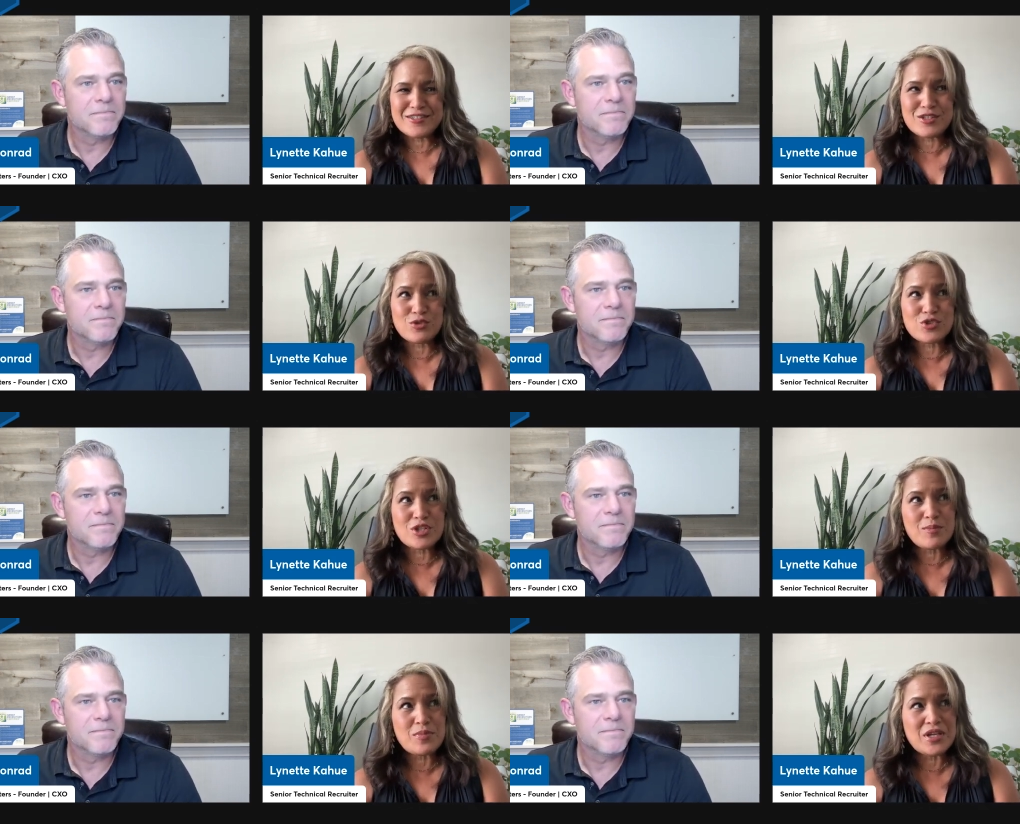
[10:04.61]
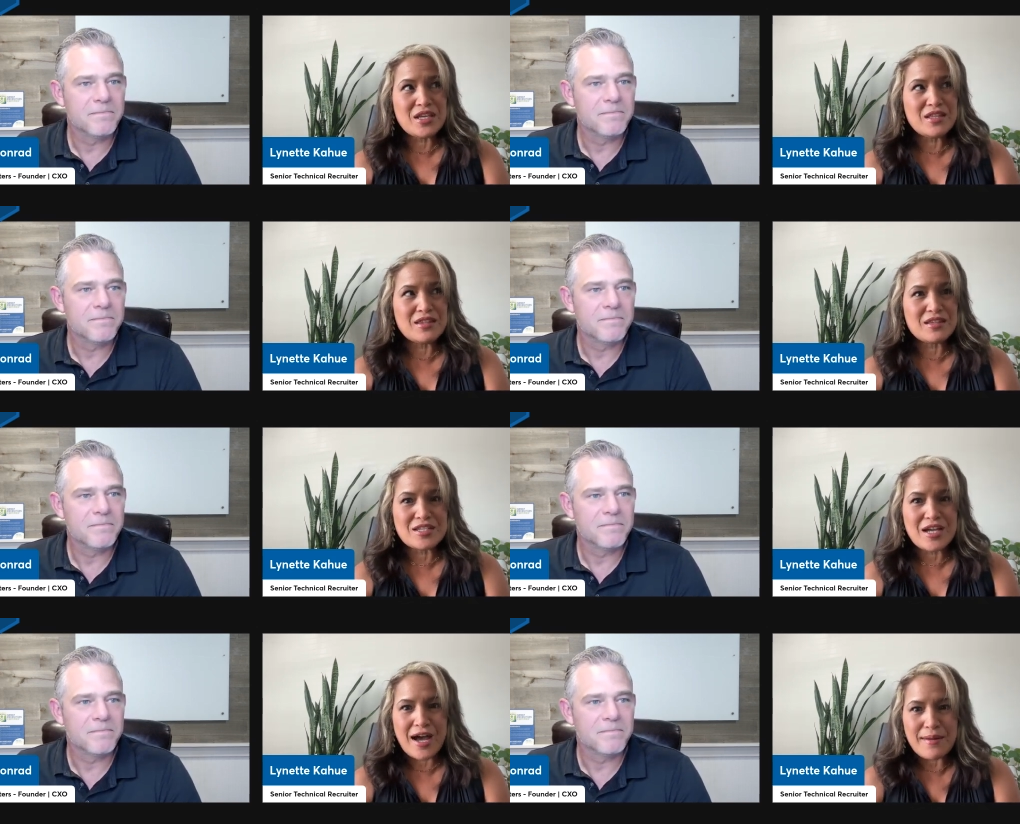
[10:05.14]
Speaker 1: so to be
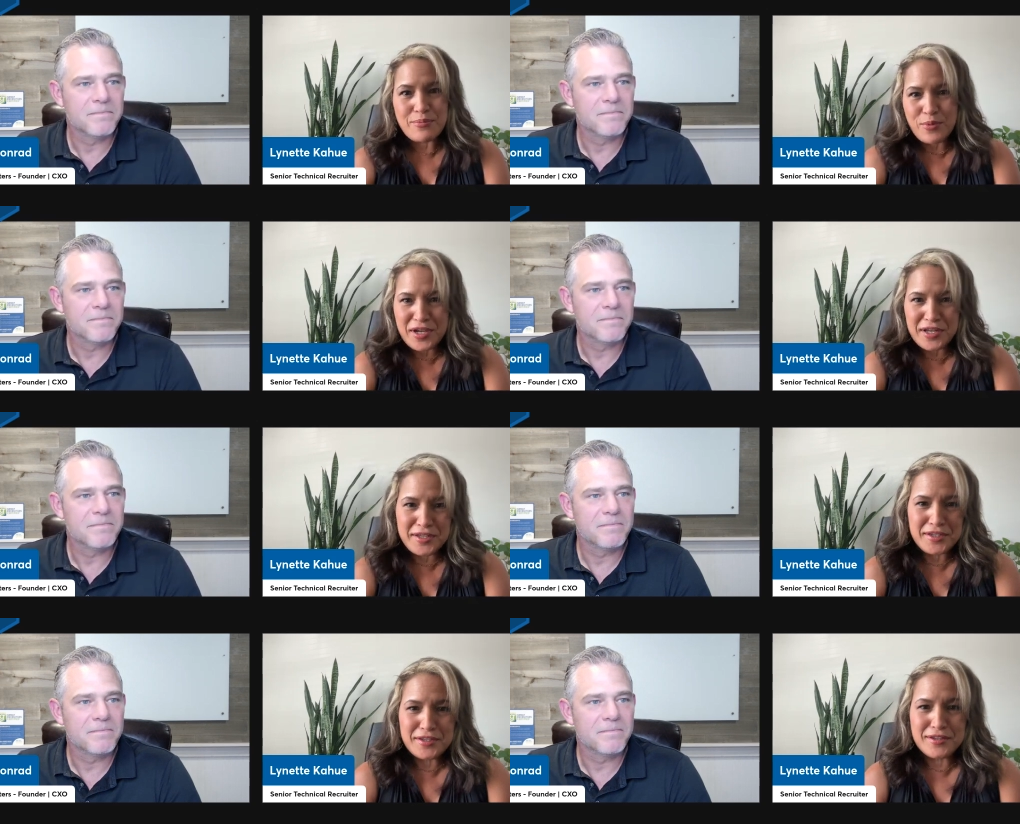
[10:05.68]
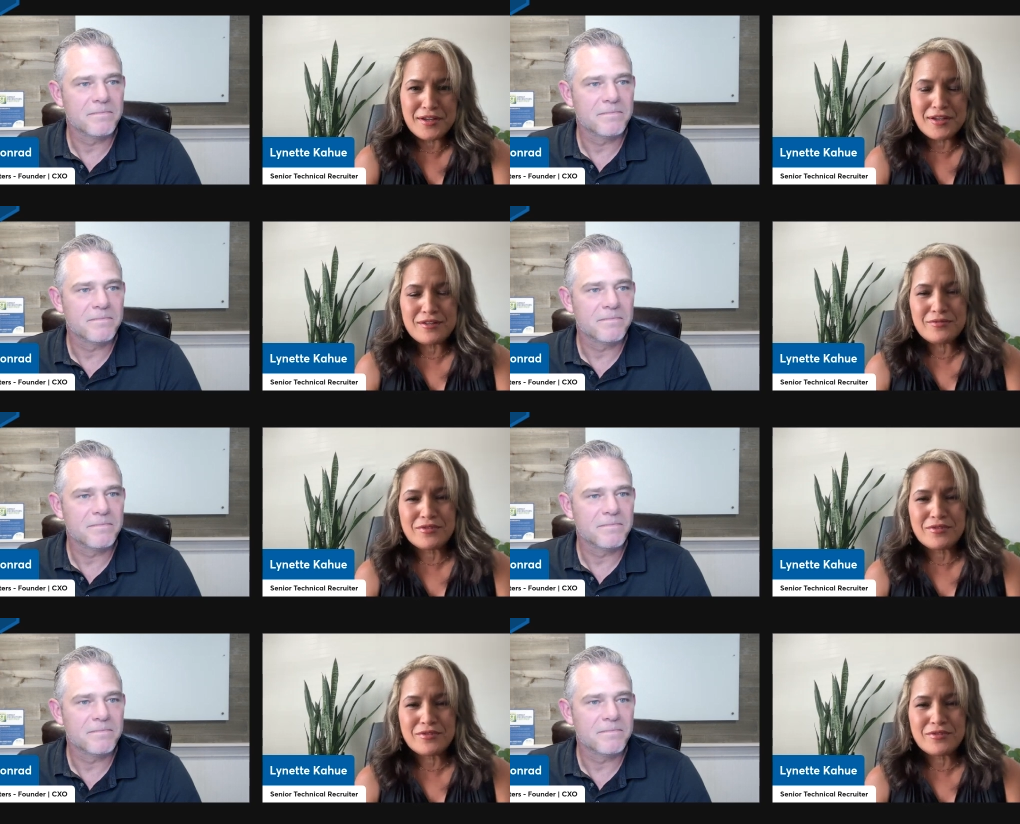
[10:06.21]
the top rated